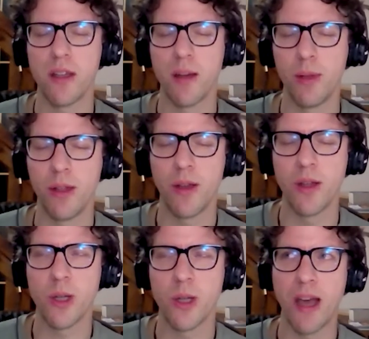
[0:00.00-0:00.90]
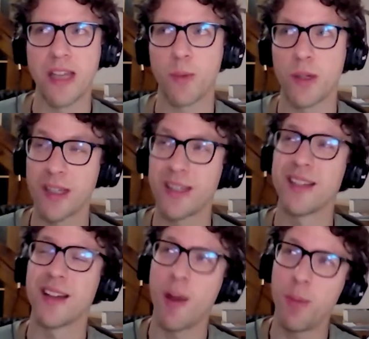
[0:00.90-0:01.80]
the WHO has
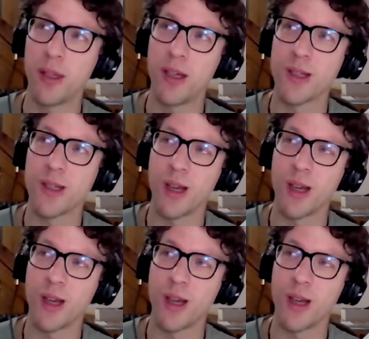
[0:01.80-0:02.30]
predicted a couple of years